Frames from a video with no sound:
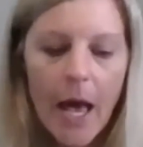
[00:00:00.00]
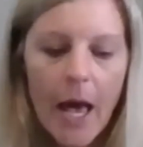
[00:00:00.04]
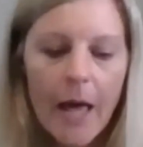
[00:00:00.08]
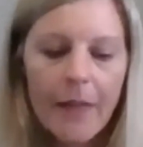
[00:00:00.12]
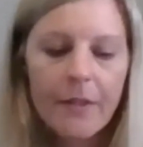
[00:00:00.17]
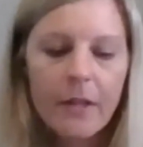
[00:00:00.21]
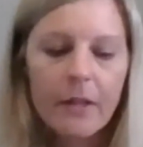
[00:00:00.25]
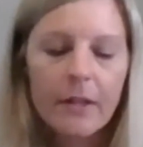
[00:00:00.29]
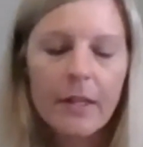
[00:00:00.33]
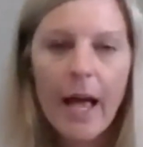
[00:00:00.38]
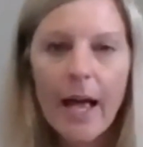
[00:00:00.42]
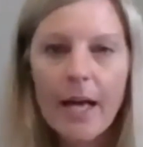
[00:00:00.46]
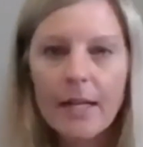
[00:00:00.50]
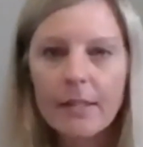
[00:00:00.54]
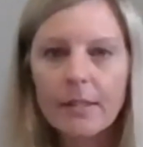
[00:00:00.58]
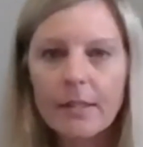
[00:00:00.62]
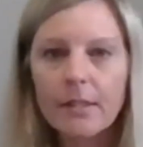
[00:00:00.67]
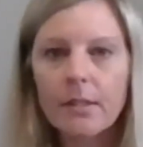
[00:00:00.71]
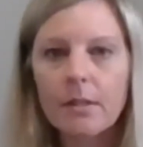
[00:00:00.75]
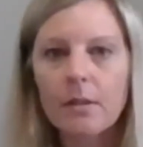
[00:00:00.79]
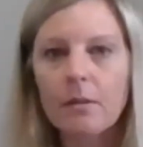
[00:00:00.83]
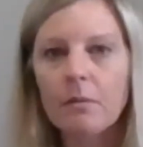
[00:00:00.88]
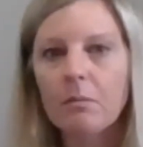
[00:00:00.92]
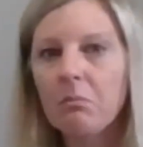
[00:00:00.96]
And the
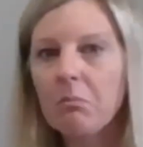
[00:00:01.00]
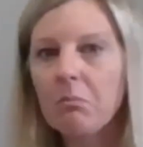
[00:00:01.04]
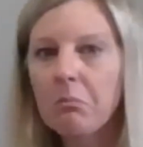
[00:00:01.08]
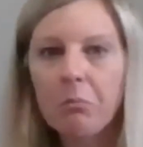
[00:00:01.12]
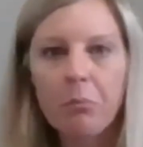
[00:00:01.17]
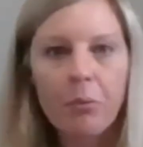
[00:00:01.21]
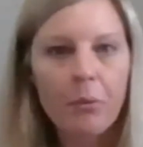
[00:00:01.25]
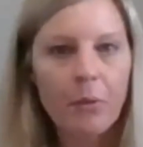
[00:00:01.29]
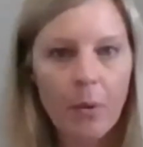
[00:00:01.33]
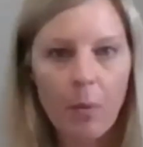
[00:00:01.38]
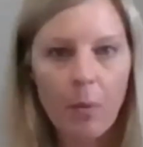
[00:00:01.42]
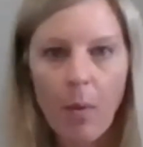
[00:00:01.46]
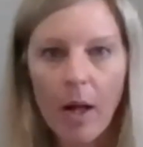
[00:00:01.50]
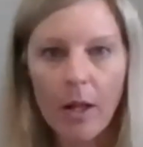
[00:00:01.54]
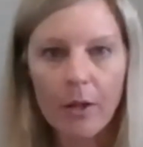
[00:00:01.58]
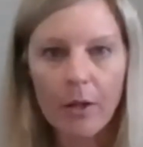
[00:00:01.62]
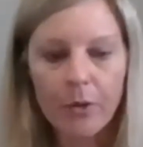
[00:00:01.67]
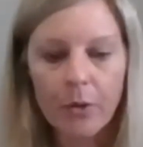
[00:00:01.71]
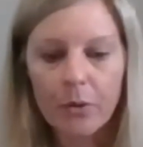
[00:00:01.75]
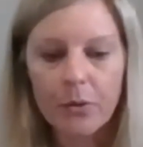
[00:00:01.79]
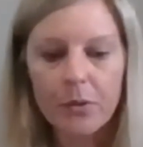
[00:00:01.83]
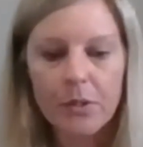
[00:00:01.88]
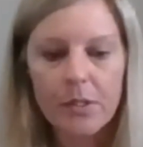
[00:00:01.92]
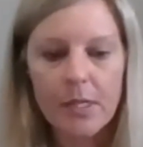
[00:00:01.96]
last pretty
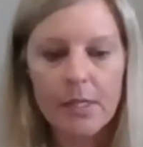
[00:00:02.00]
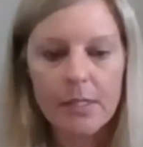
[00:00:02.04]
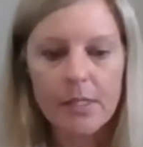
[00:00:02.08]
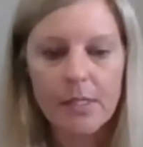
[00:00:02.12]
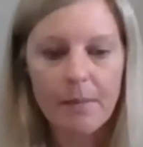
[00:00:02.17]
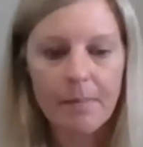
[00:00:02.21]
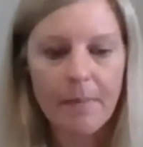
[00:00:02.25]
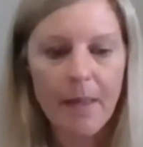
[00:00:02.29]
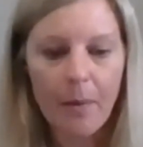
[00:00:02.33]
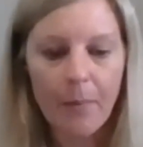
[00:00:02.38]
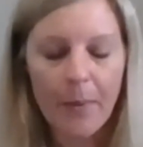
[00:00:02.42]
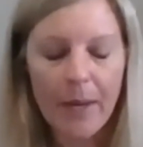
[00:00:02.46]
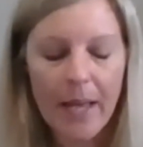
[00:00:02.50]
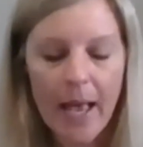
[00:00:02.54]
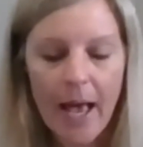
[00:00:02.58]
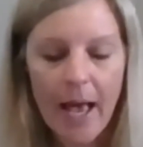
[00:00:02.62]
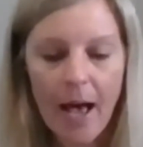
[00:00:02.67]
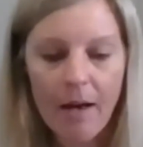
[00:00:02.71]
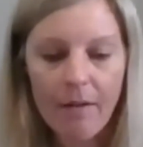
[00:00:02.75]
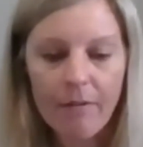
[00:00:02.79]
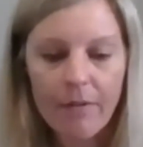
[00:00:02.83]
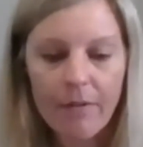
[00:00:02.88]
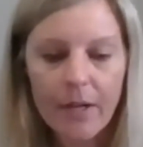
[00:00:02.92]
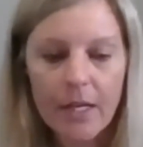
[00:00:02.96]
well-known system that we
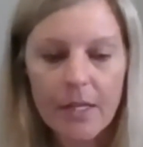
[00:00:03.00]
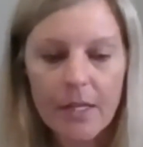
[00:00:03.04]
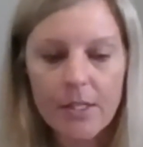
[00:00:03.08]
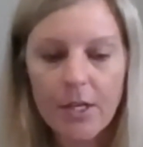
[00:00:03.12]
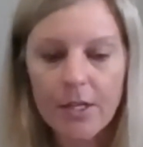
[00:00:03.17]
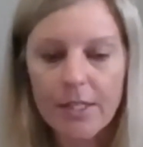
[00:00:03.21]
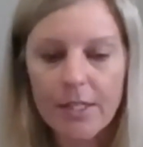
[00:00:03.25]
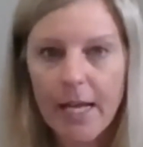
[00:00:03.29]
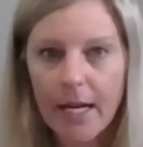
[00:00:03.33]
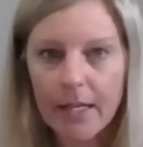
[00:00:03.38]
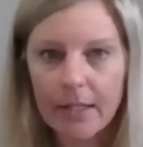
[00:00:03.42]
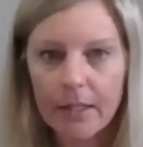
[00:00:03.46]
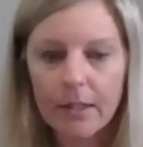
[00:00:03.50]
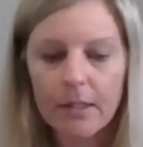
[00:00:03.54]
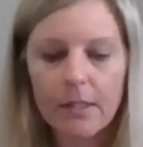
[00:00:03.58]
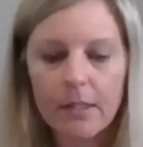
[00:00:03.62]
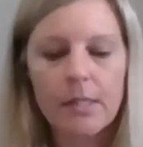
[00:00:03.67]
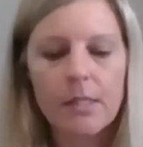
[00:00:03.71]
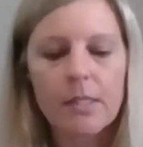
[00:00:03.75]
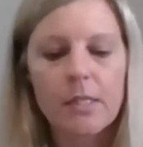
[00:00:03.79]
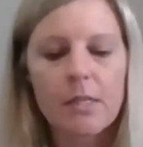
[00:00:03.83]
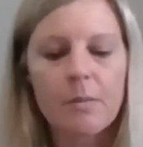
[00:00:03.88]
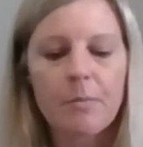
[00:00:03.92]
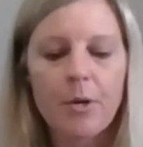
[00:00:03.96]
have is our tactile
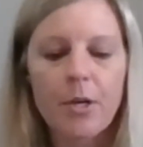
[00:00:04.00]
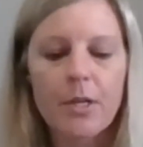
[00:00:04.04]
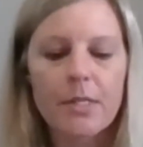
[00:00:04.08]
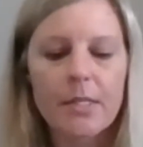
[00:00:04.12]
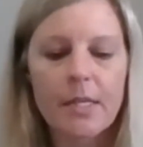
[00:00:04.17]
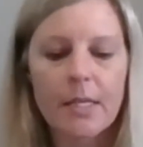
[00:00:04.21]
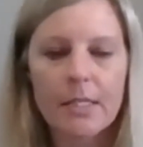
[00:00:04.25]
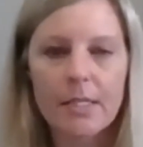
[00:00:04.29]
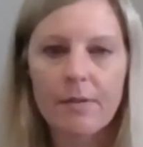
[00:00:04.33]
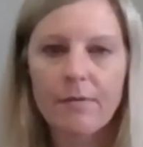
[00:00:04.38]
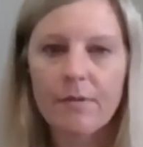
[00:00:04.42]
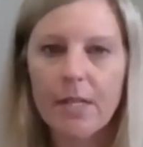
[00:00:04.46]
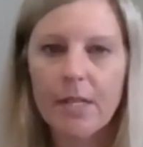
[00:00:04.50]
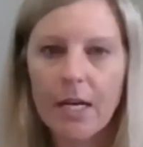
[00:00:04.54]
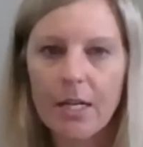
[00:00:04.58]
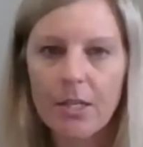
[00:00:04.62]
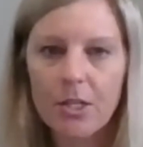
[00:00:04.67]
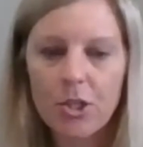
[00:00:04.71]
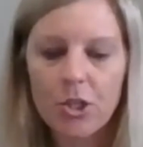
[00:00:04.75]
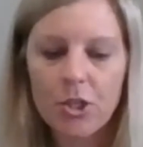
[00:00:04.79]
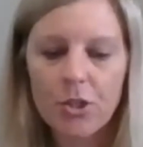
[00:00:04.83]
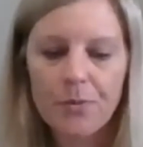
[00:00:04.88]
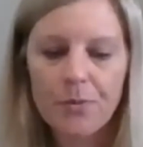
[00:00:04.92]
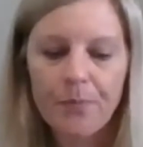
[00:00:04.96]
system, or our sense of
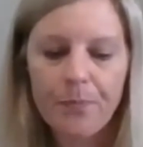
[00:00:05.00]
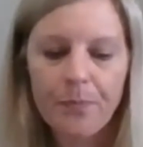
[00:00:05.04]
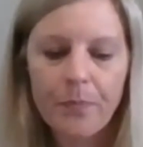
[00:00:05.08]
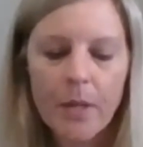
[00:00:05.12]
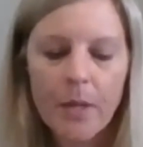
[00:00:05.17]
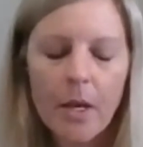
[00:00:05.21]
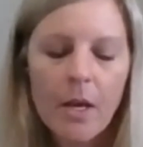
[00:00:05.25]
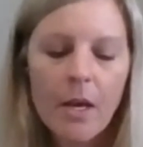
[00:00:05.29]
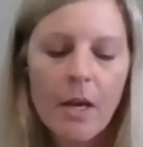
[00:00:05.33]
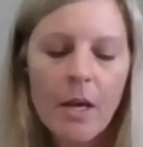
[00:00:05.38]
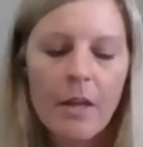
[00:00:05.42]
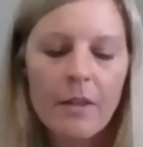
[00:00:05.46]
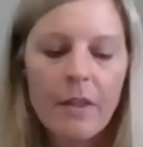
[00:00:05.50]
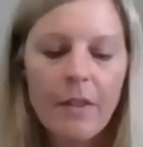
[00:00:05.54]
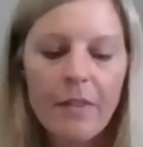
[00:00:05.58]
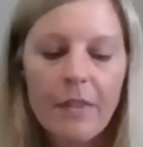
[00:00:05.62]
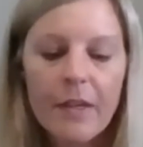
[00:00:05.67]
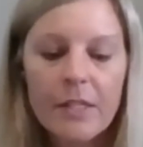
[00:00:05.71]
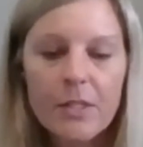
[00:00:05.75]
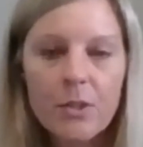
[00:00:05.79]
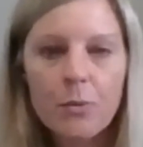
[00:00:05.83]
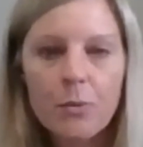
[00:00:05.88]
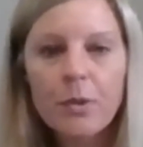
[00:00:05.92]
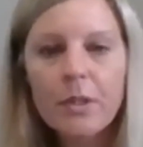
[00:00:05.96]
touch. The
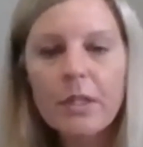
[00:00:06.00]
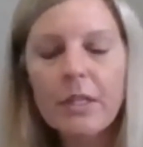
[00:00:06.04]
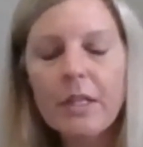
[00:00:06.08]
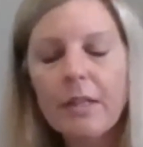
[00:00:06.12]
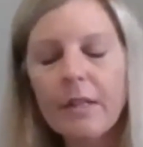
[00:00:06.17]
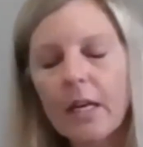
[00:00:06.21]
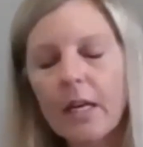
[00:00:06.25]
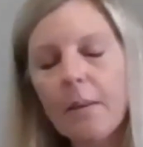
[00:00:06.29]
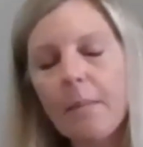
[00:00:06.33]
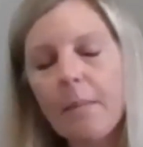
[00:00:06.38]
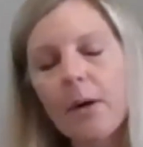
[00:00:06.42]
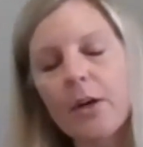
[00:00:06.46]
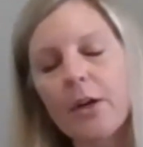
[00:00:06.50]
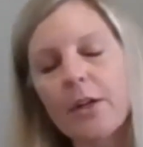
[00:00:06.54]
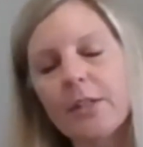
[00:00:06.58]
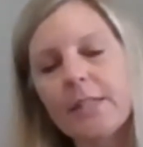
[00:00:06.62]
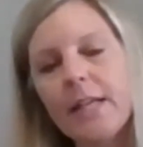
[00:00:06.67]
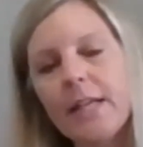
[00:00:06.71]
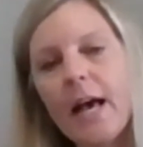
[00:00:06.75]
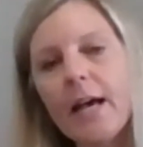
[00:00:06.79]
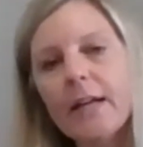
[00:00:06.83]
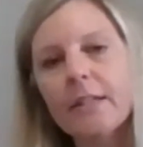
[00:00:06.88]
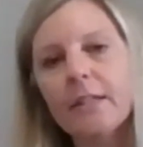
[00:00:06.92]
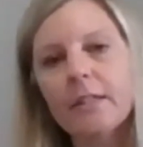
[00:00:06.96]
thing to really think about our
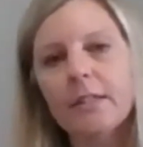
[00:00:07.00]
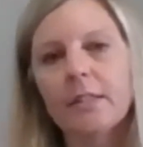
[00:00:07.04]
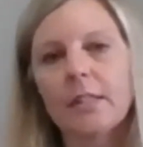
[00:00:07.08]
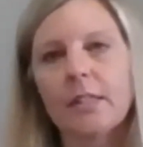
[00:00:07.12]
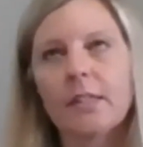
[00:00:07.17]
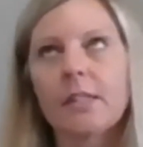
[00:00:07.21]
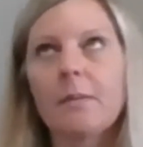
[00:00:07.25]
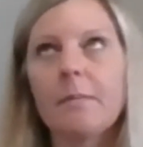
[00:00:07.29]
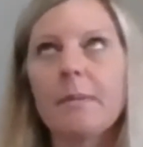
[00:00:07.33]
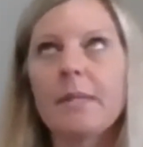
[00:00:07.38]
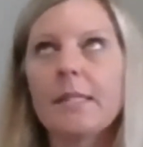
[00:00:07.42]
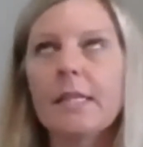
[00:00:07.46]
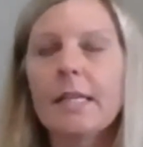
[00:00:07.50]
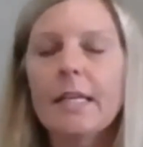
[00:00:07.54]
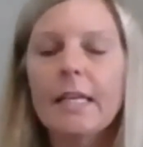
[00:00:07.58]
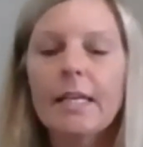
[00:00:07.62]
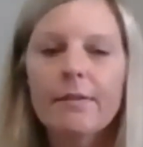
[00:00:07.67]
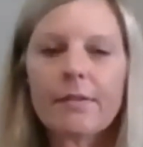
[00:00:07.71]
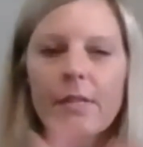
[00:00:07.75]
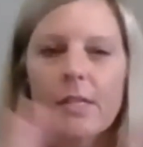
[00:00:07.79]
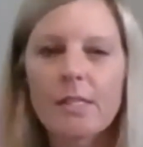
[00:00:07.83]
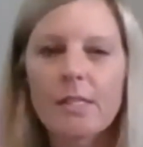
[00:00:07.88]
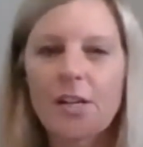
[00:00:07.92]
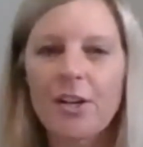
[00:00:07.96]
tactile system is it
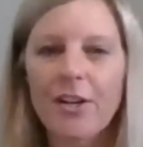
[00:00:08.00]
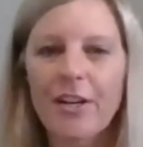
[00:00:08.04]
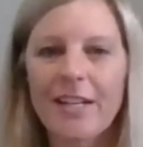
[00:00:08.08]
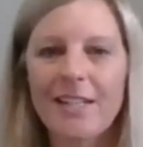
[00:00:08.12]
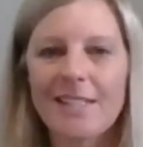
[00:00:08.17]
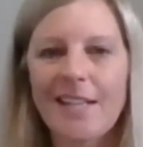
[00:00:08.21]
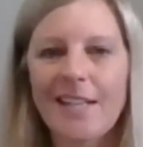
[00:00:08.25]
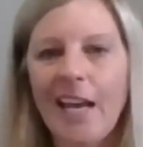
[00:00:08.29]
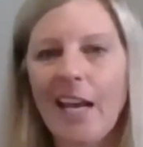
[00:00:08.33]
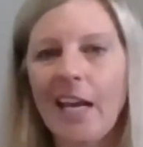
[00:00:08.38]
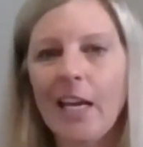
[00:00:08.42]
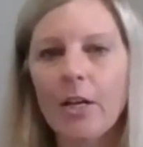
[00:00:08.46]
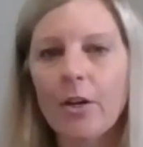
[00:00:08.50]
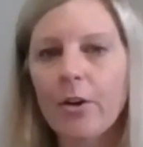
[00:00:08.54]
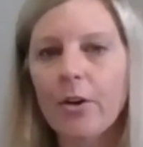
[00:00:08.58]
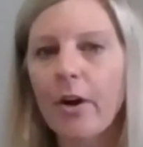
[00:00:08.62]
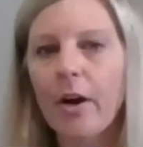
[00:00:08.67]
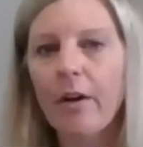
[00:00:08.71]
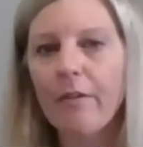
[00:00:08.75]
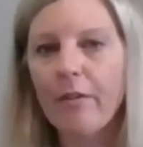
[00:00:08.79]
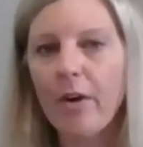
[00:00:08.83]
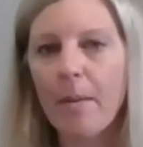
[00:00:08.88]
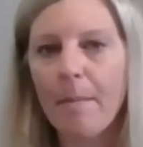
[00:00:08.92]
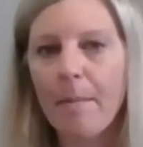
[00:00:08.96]
gives us our
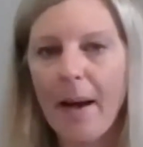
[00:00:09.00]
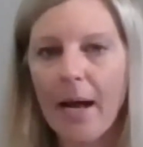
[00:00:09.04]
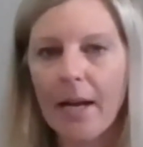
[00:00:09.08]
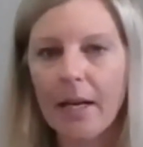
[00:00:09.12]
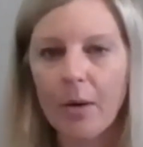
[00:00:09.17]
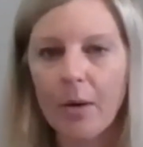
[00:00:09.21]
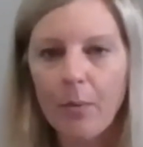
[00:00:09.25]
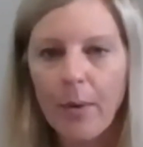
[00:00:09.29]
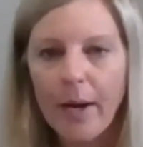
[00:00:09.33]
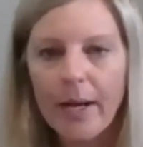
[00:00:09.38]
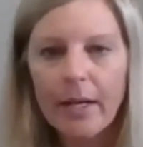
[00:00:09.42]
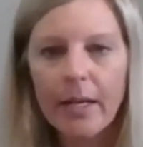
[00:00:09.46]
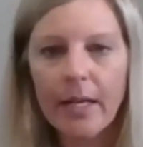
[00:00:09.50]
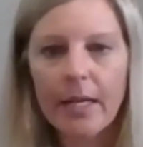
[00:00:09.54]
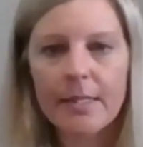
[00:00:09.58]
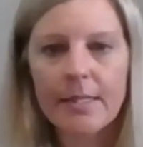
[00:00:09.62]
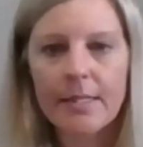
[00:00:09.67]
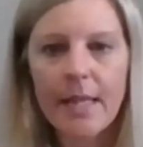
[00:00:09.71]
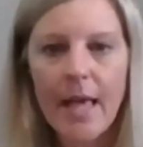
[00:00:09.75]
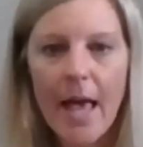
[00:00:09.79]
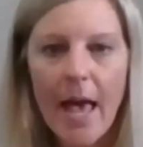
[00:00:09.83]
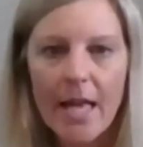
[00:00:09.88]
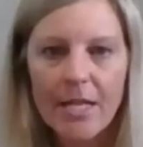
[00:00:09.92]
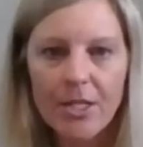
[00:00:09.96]
container of our body, right?
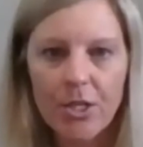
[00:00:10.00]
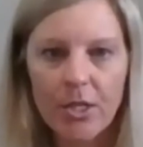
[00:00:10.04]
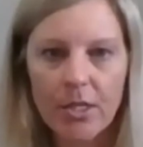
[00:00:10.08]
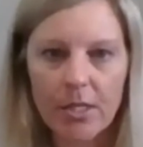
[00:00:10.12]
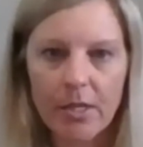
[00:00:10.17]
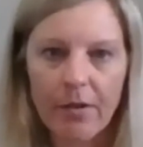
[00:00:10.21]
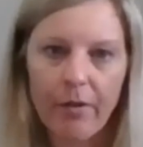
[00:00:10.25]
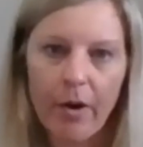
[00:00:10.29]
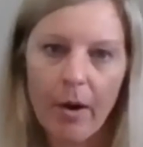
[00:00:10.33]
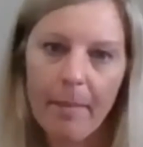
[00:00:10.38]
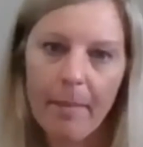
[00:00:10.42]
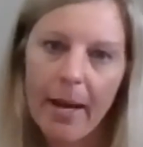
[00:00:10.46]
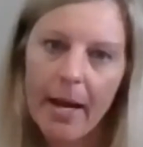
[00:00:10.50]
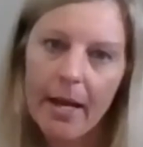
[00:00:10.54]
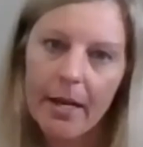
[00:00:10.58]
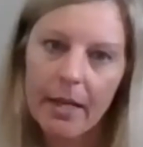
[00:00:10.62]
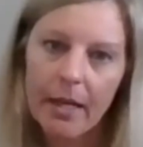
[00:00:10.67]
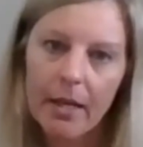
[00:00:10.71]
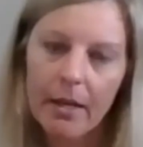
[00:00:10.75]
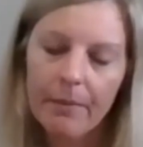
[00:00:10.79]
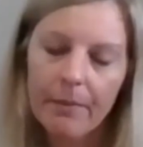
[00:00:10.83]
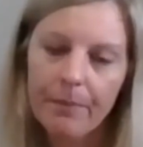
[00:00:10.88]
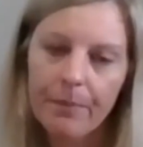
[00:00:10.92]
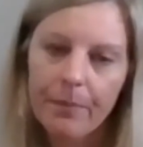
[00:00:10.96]
It's the edges of our
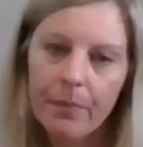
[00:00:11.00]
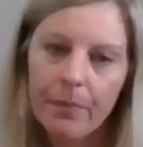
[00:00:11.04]
body.